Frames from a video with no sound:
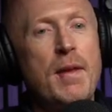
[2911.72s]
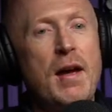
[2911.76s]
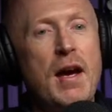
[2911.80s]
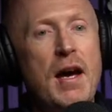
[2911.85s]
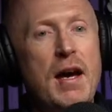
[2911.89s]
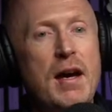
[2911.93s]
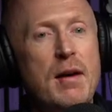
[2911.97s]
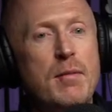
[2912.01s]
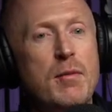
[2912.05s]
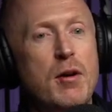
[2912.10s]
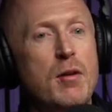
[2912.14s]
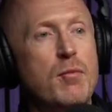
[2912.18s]

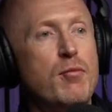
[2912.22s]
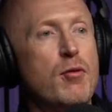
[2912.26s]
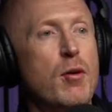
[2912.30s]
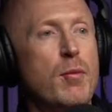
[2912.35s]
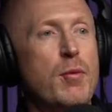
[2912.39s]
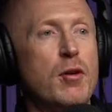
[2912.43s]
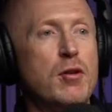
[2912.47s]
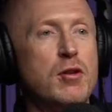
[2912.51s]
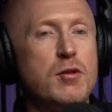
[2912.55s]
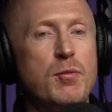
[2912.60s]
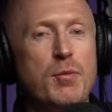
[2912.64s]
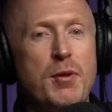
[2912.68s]
um, at
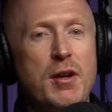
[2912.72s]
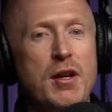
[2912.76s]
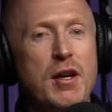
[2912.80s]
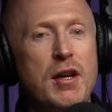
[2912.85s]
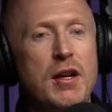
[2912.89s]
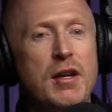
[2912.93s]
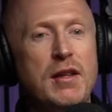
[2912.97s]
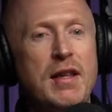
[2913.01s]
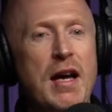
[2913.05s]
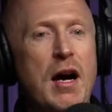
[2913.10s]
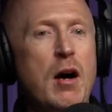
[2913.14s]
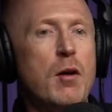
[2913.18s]
Property
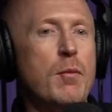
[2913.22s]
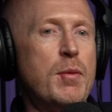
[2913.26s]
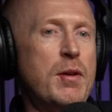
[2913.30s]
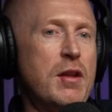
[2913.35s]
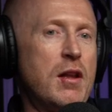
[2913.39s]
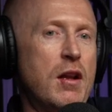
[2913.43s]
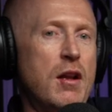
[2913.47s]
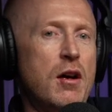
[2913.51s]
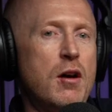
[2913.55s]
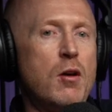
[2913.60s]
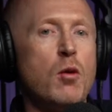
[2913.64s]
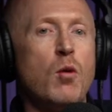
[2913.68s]
Entrepreneur, that'll be
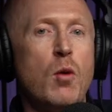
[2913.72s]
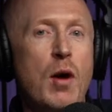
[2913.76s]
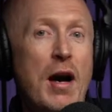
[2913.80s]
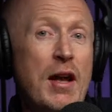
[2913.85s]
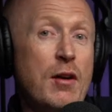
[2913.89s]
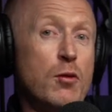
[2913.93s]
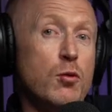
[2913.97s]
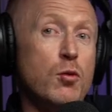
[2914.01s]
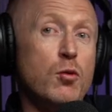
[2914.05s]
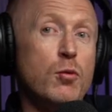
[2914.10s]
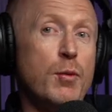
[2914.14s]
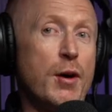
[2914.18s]
the la- or,
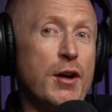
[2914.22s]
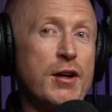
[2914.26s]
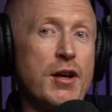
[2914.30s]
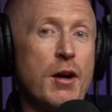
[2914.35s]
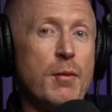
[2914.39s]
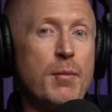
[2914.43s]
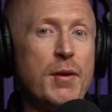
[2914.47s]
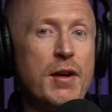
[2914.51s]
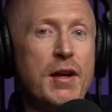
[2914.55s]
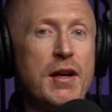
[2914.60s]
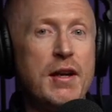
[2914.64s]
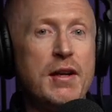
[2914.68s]
and all my
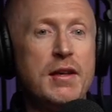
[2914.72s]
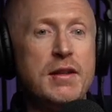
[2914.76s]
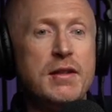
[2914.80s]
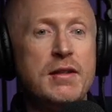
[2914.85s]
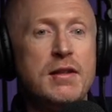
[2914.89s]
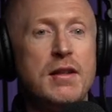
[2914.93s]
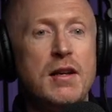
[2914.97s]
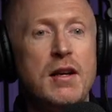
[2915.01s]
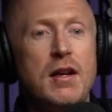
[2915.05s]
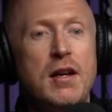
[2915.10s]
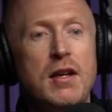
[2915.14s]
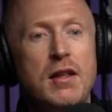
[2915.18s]
companies,